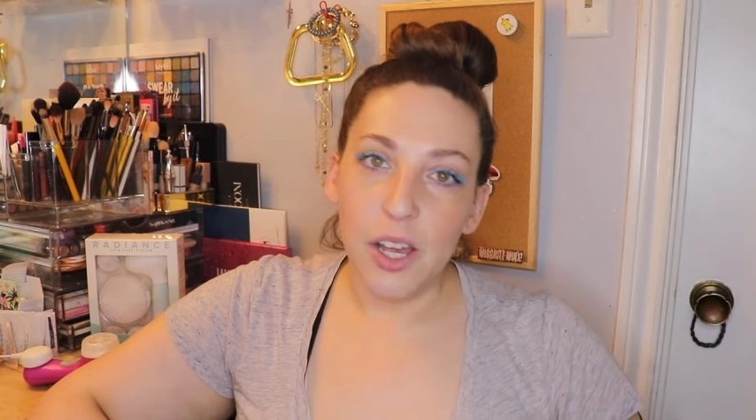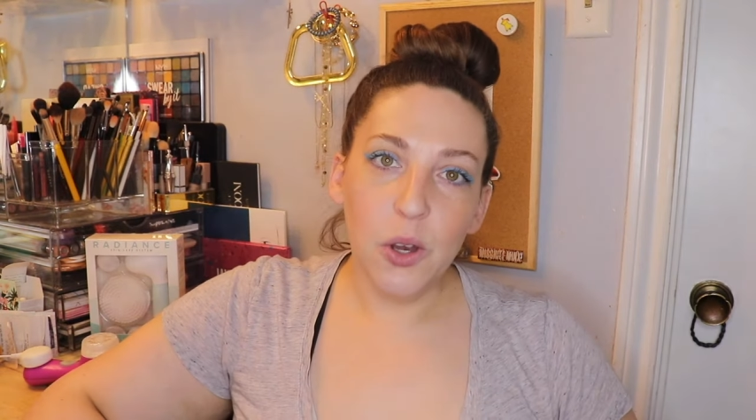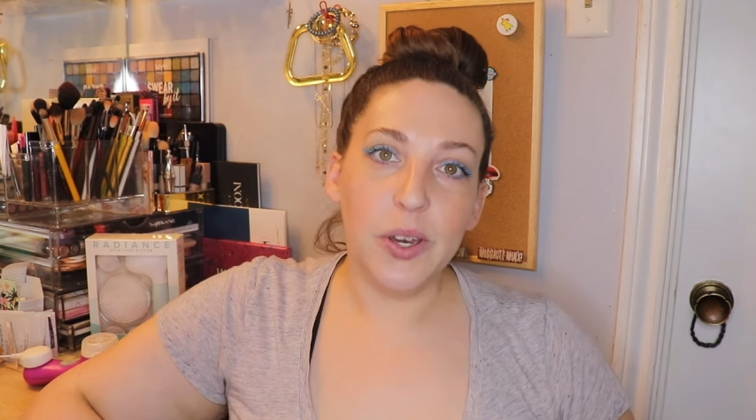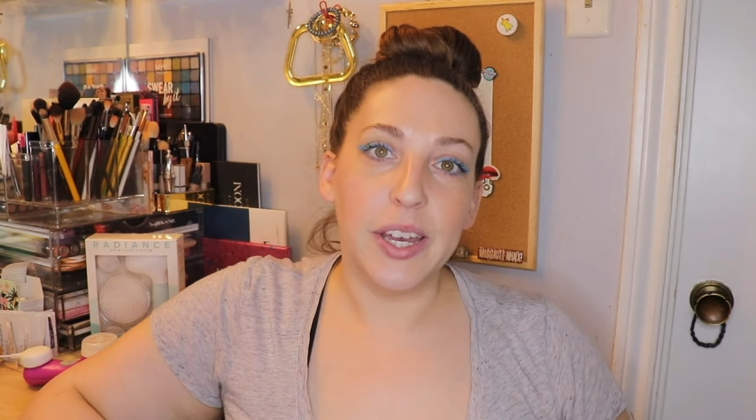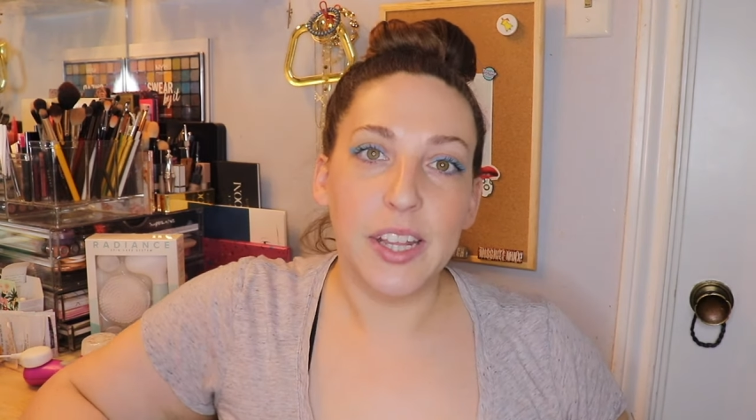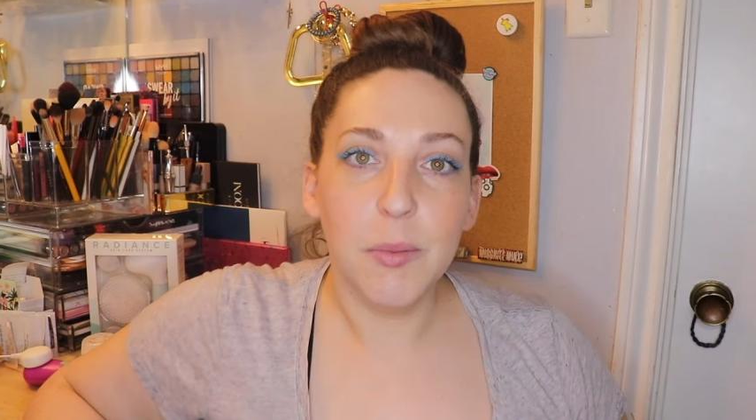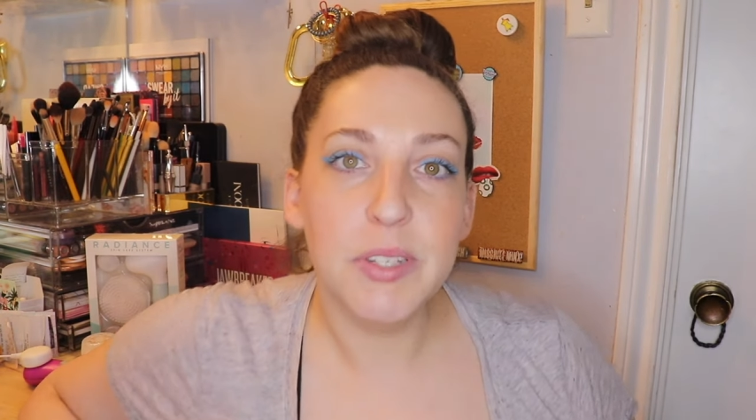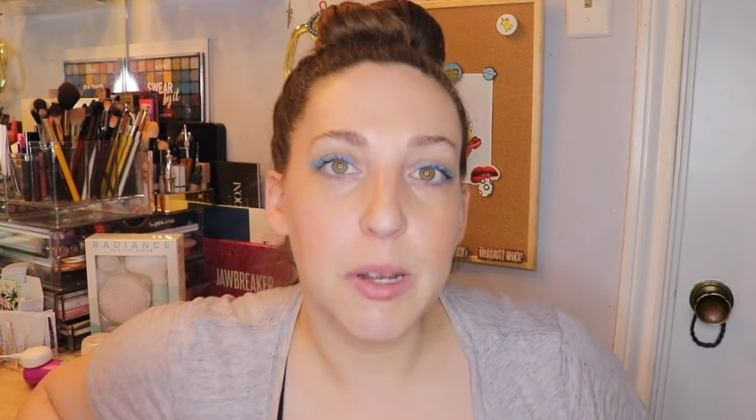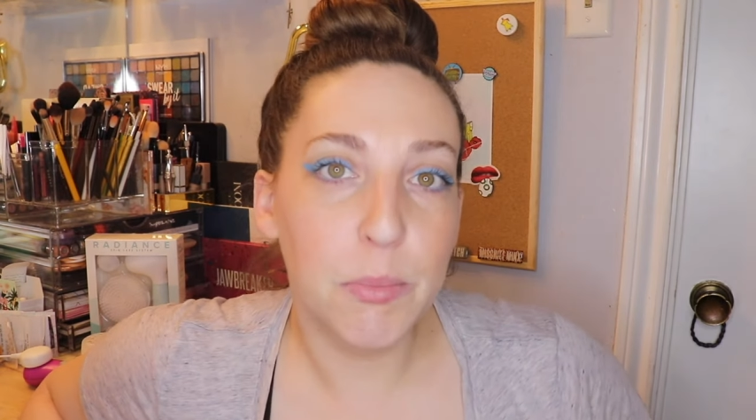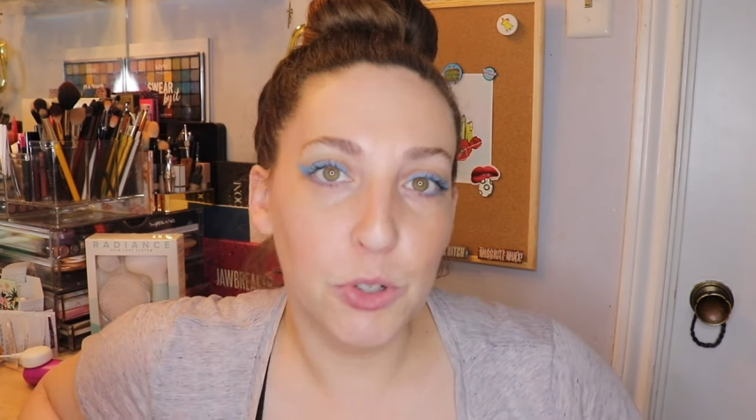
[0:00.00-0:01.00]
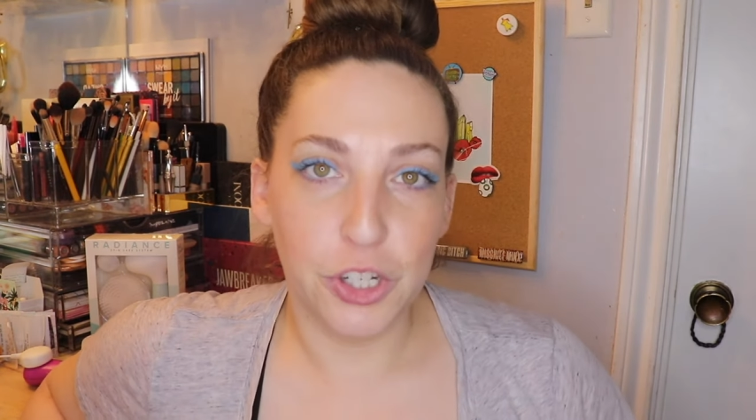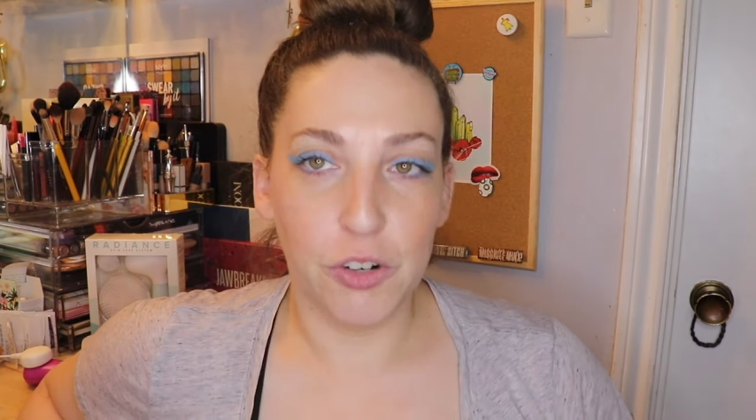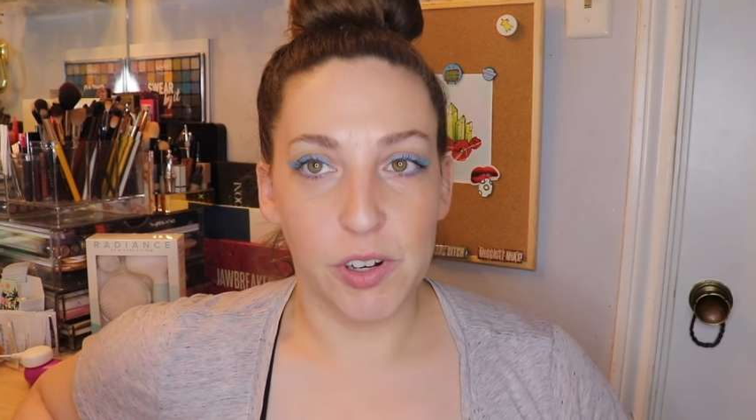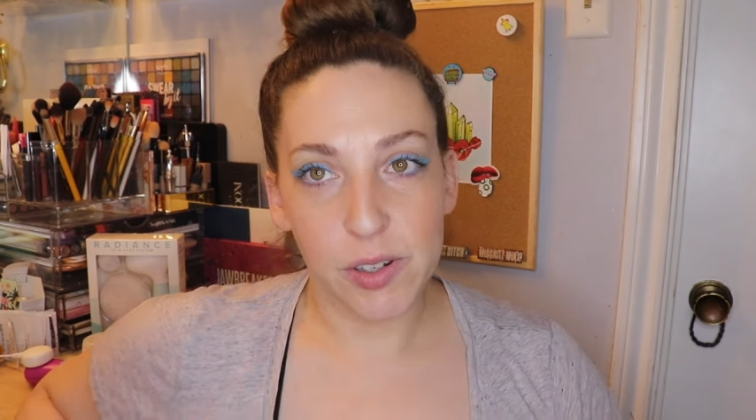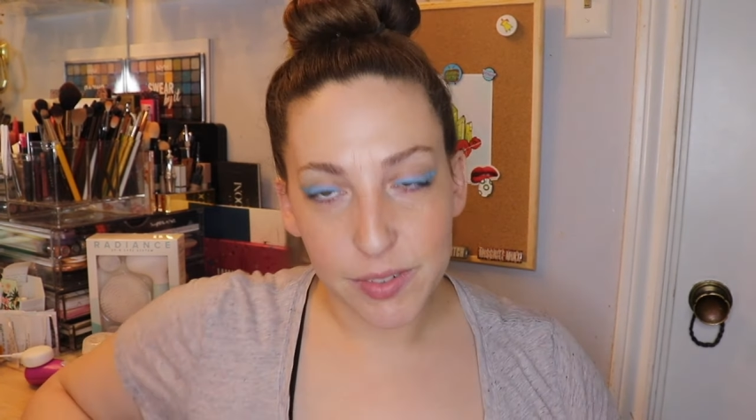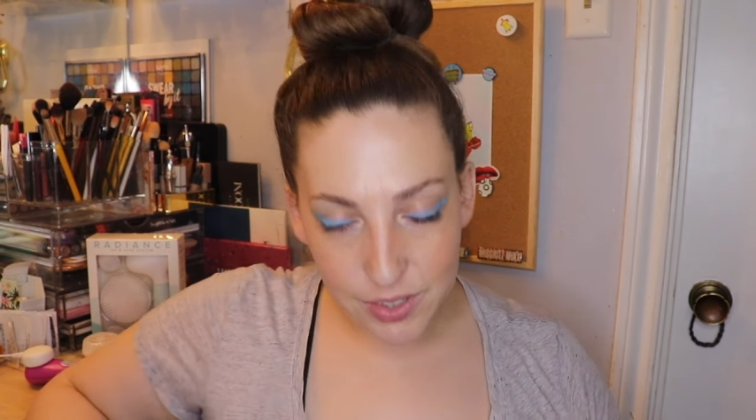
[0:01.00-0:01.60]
Okay, let me stop bullshitting around.